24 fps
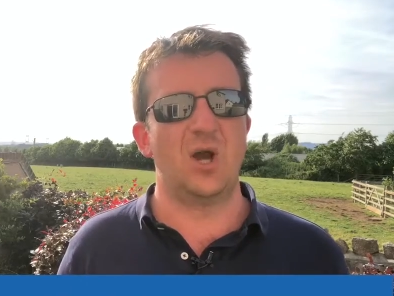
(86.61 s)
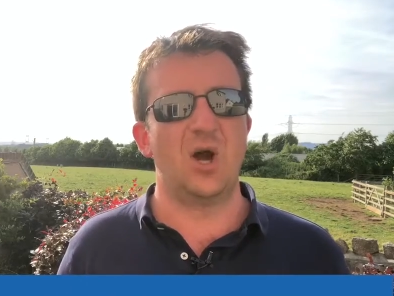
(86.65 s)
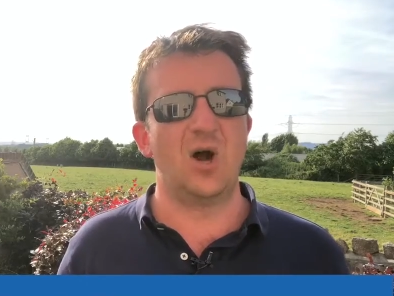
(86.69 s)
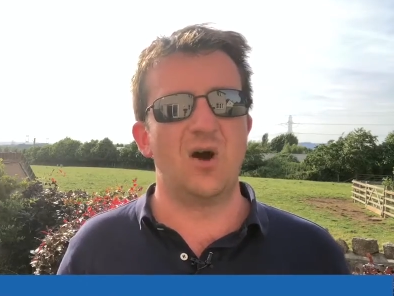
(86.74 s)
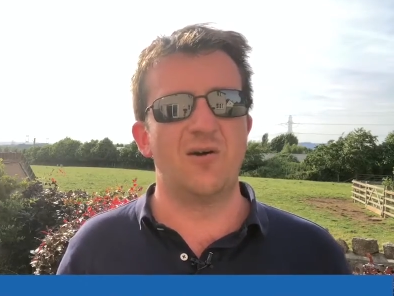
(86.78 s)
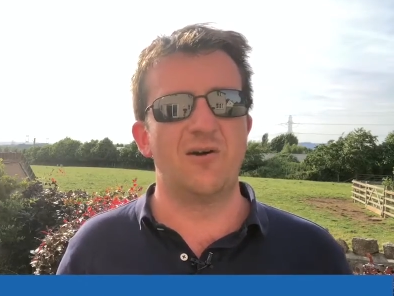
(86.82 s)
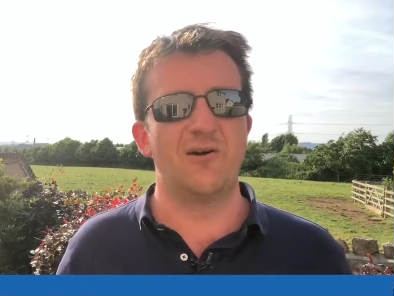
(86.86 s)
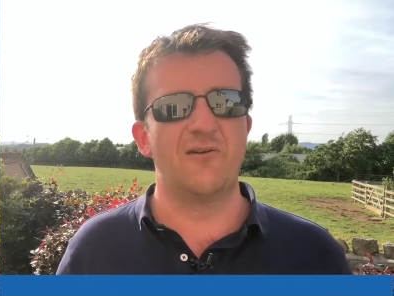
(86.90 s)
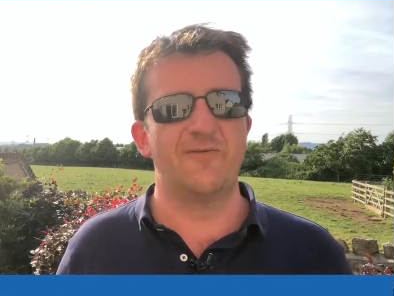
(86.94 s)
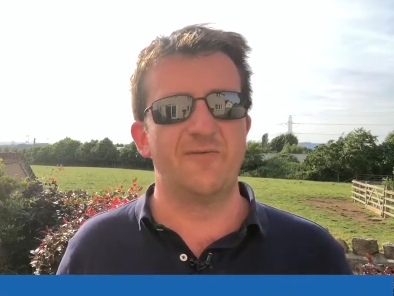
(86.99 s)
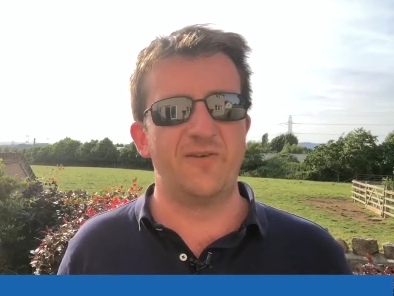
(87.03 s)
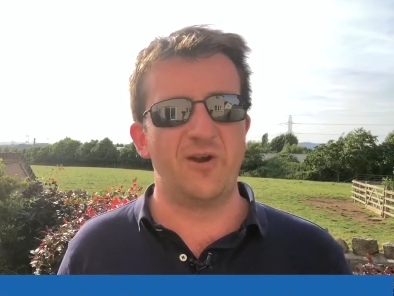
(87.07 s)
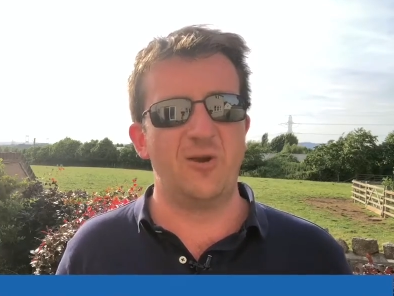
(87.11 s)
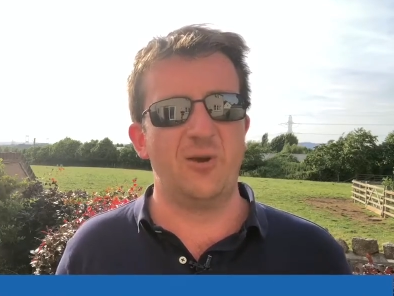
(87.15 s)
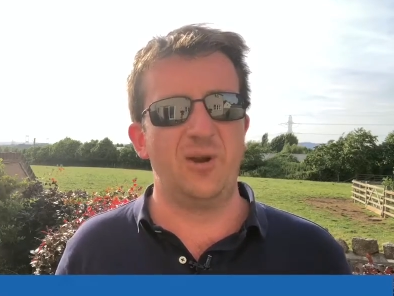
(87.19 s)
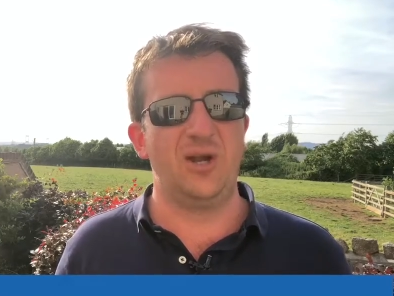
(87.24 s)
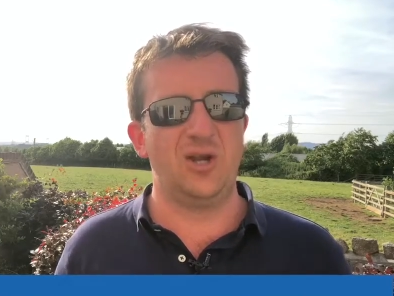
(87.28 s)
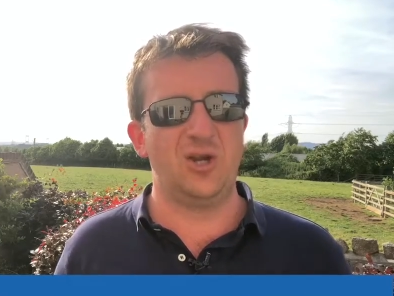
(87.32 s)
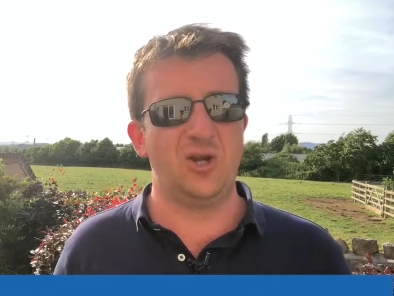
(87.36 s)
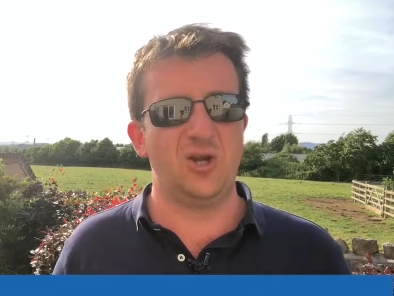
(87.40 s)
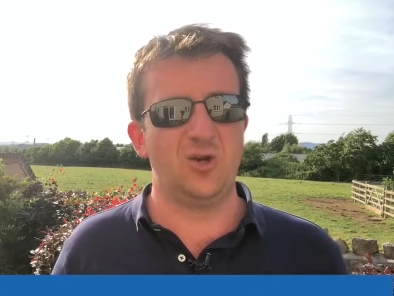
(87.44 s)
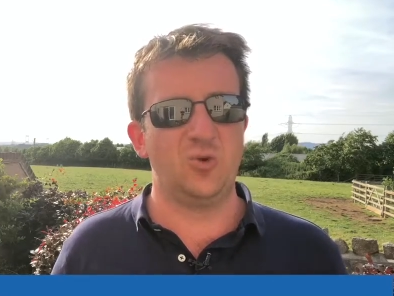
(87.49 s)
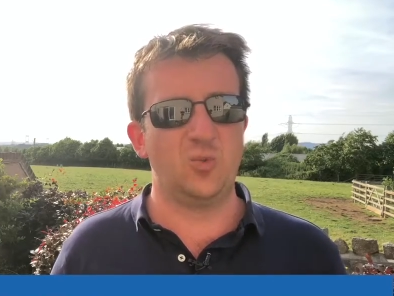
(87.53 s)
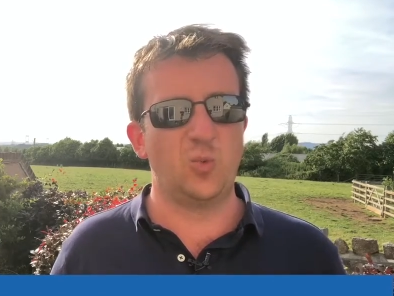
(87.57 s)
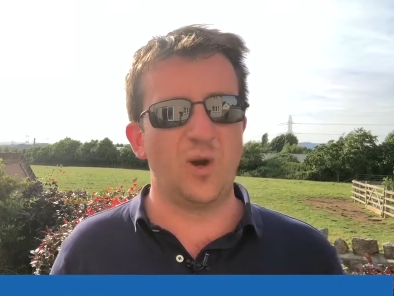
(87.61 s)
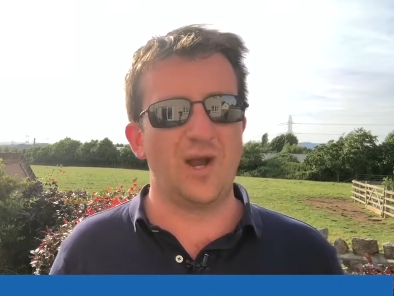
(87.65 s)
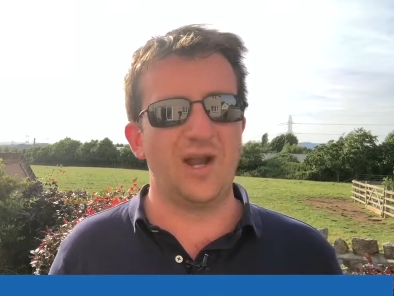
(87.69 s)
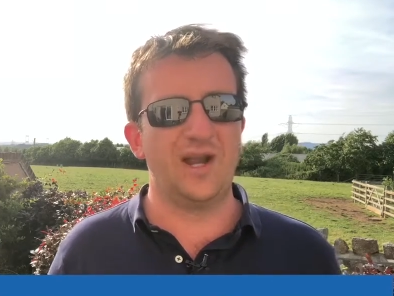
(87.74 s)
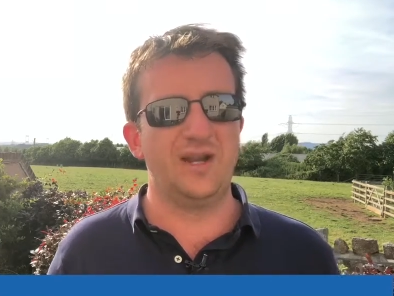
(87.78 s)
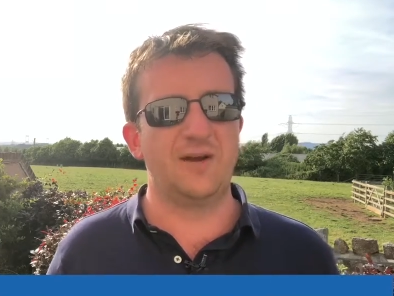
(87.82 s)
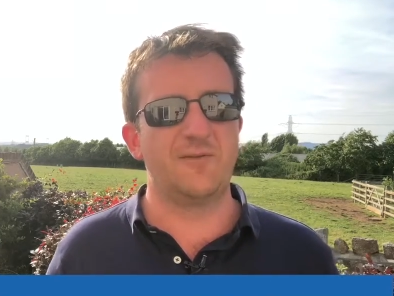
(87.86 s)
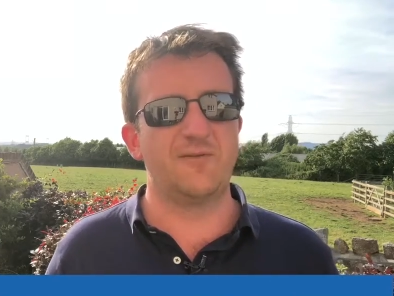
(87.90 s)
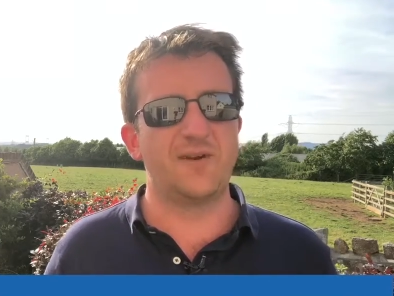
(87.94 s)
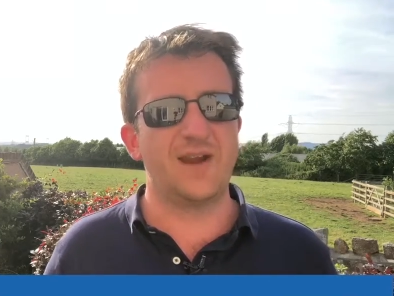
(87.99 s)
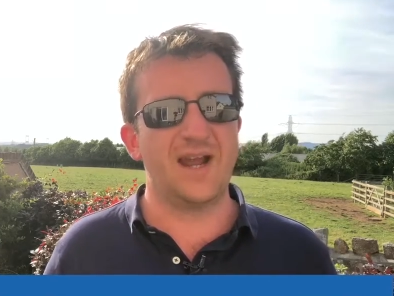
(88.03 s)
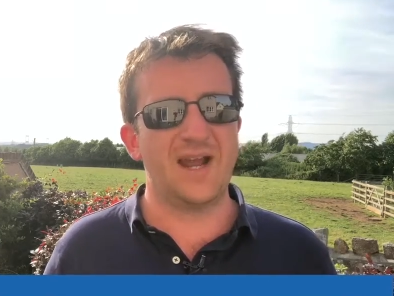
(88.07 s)
are a very good way
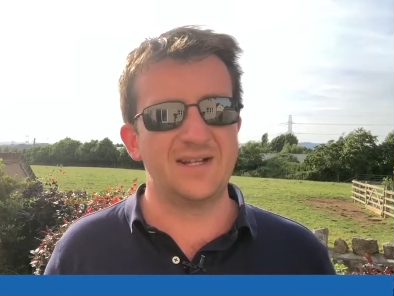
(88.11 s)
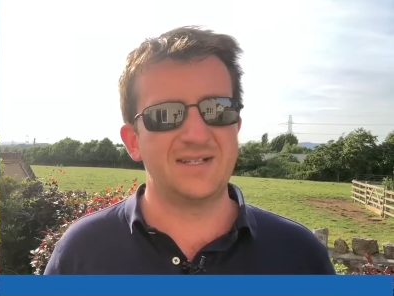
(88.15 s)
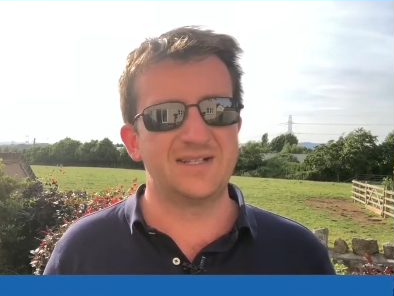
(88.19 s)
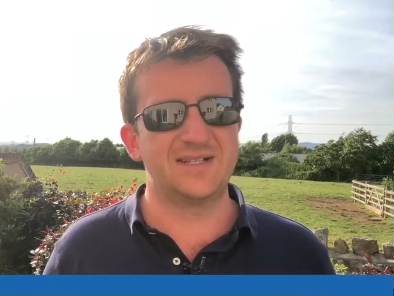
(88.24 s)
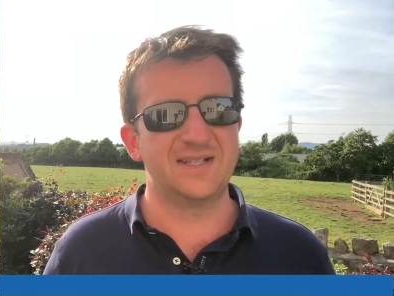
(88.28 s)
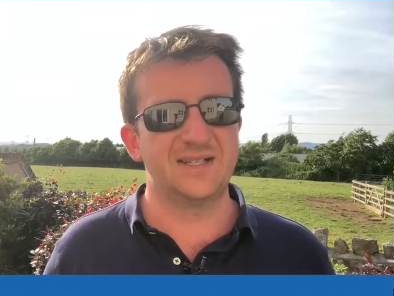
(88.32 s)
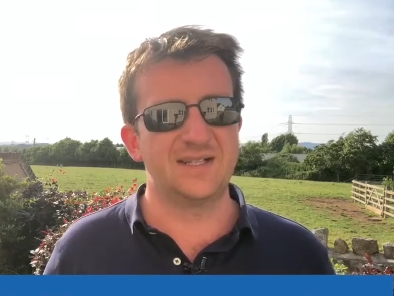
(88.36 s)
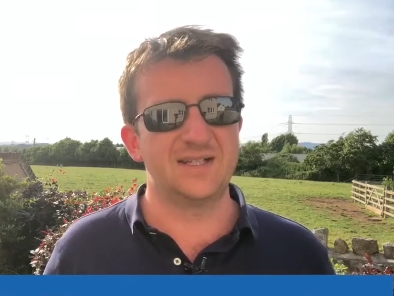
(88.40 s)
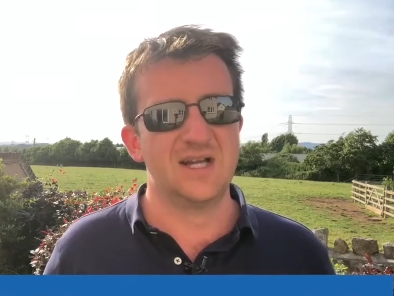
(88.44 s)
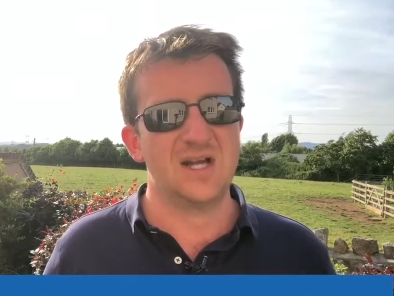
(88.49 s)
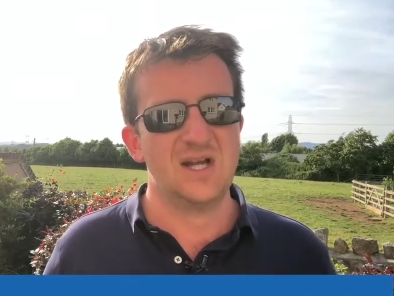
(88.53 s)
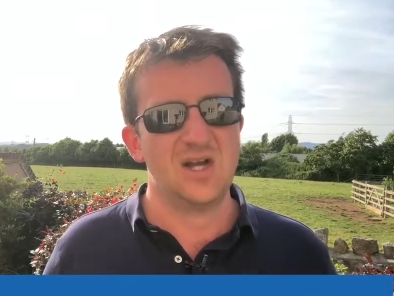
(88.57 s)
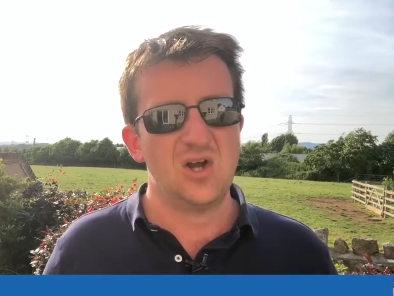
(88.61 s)
of getting